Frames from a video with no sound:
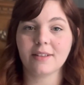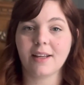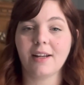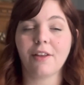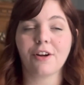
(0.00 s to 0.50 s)

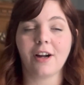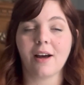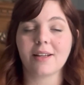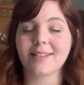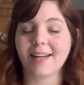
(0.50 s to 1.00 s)
Another
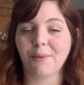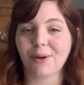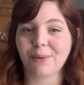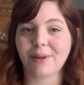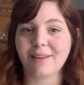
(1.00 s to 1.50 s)
goddess that I
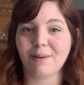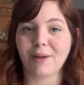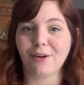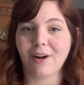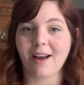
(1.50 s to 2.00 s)
work with in my
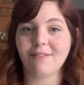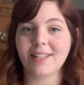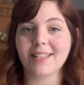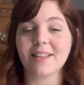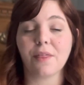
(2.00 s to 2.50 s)
craft
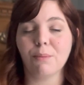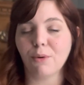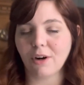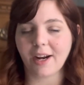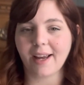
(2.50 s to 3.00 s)
is the
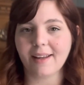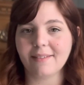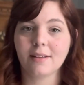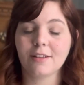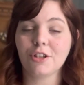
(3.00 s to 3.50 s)
Morrigan.
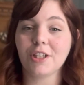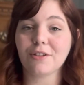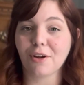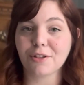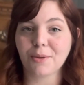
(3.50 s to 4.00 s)
She is
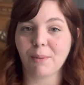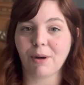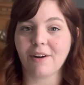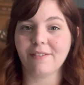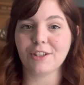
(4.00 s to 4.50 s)
also a
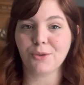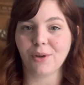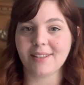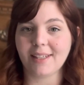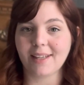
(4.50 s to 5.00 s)
part of the Tua
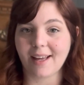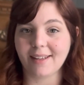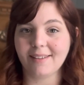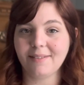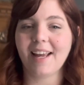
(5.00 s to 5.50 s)
de
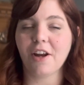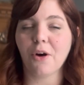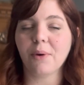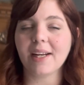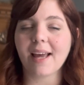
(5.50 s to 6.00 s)
Danann, and
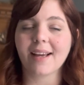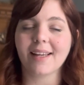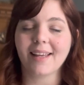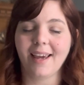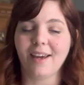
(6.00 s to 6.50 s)
Oi
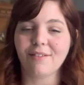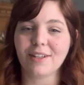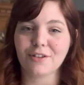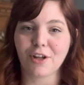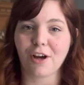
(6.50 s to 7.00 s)
Nagit Cave
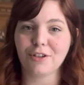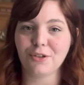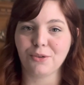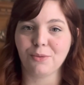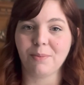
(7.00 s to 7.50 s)
is thought
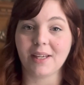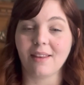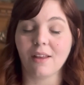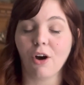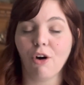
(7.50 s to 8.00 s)
to be
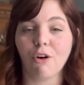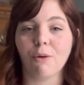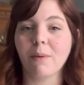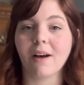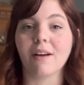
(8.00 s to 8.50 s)
the
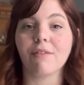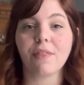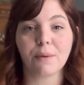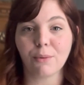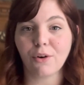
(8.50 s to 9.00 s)
home of
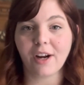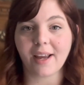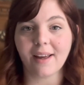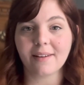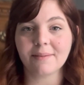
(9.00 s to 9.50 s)
the
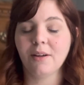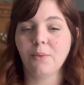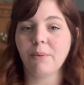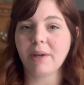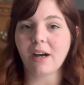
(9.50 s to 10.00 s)
Morrigan.
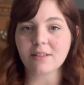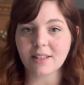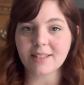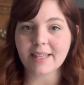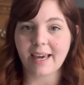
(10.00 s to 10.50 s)
When we got to
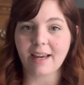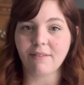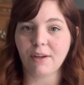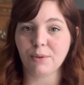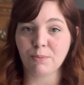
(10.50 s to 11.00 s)
this cave,
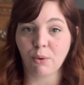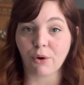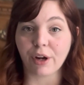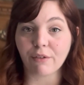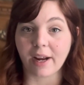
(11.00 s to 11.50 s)
it was
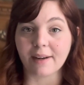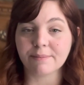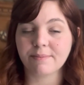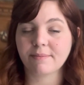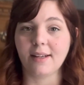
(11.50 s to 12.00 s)
pouring rain.
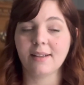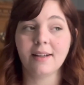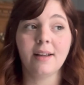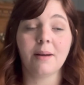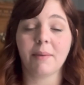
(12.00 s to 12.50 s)

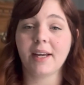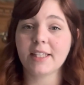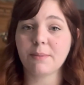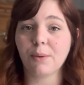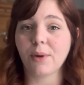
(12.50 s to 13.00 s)
My
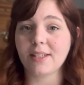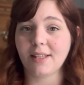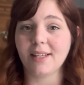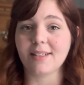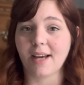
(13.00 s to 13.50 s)
husband went to
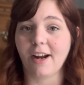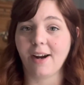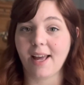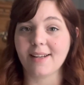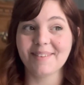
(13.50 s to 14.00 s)
the entire
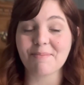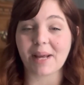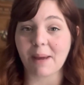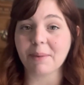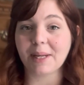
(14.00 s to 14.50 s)
end, but
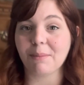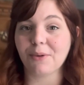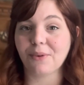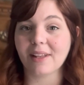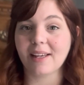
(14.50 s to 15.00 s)
I'm going to be
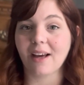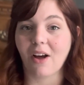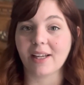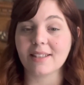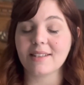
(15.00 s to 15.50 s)
really
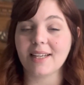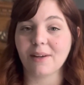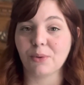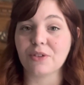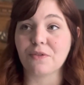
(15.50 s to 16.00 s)
honest, it
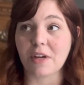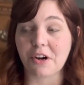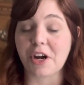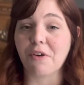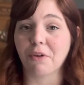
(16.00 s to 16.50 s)
was
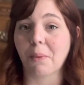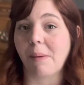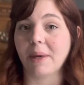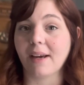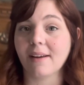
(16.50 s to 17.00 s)
very
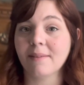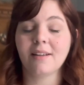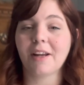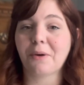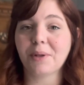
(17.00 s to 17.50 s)
overwhelming.
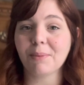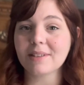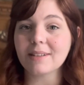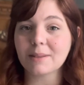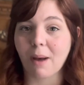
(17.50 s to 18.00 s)
Not only was
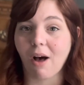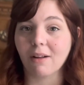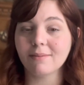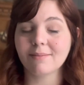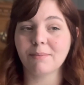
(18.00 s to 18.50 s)
it
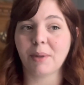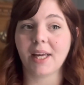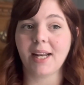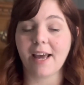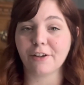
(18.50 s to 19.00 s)
small,
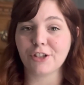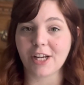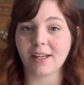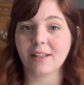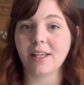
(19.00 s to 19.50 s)
but
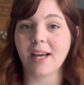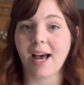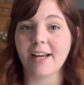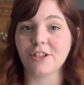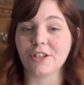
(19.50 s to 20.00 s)
energetically,
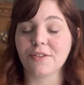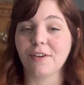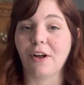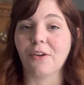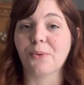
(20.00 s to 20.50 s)
I just
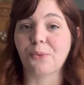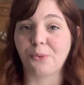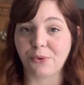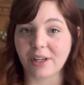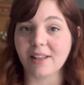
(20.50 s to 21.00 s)
felt
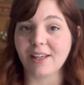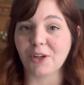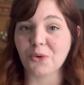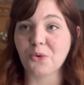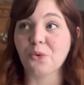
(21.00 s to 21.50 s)

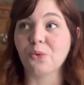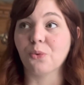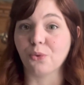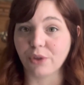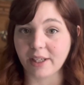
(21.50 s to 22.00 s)
really,
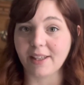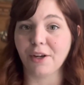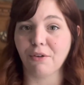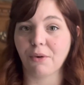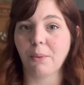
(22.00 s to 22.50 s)
really
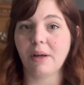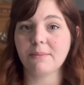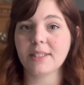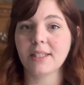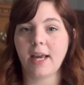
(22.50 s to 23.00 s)

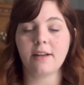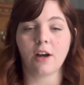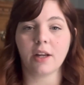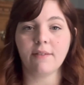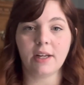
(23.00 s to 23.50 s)
overwhelmed.
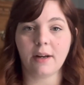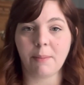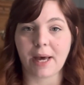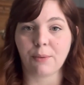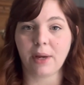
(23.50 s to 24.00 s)
Not even in a
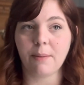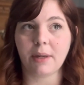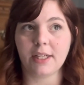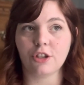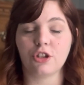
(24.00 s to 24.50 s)
bad way, but
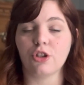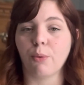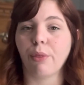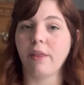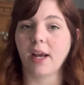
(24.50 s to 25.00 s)
I just
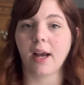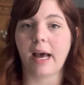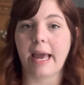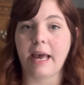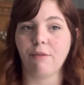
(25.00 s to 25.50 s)
don't think
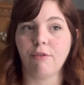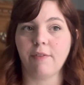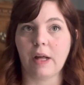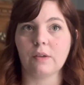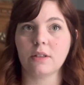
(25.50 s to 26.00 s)
I have
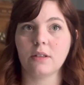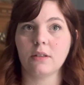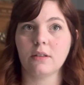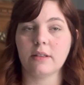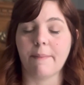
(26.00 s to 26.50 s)
felt
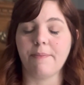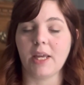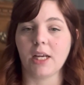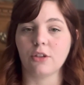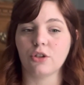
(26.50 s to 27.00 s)

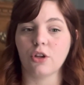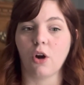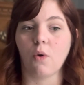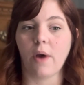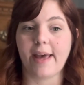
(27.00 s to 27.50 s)
something
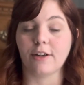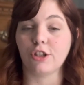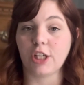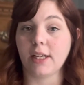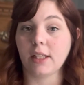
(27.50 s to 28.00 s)
so
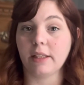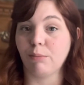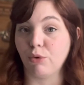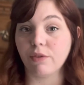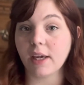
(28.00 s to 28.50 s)
energetically
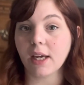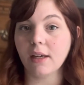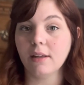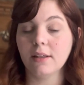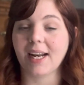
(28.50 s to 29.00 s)
moving.
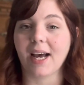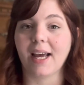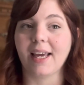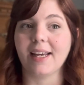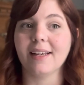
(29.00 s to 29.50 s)

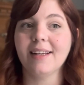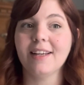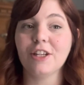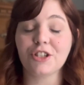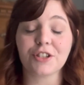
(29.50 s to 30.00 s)
I
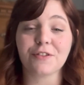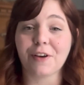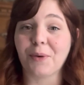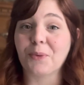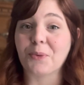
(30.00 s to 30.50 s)
just
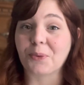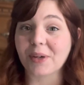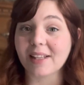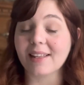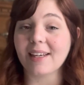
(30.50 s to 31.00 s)
felt
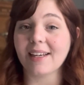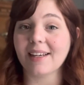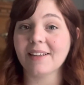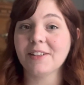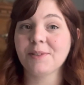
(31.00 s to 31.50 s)

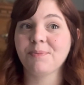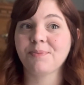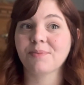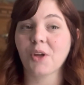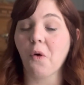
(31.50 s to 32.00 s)
really
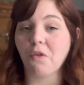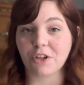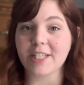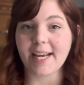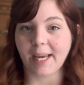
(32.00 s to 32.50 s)

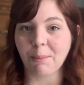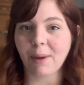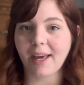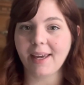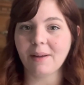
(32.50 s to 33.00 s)
overtaken
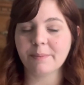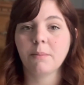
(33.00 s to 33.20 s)
by it.